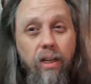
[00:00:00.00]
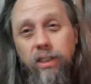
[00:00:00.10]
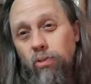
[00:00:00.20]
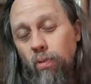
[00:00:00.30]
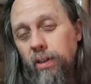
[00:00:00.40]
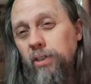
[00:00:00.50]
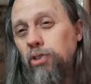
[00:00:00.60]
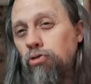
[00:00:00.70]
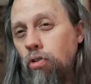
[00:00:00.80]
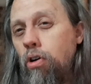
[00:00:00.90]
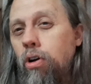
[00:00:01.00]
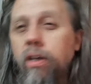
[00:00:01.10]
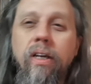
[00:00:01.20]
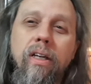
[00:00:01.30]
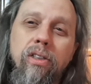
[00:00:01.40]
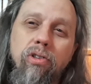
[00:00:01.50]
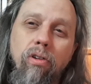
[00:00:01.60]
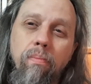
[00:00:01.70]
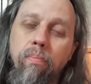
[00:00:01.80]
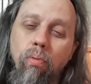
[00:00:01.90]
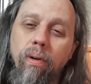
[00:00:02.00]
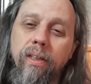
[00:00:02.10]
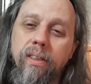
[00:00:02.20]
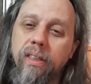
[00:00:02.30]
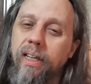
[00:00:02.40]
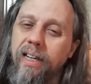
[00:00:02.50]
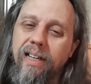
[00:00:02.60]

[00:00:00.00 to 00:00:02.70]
at least written strong in certain points.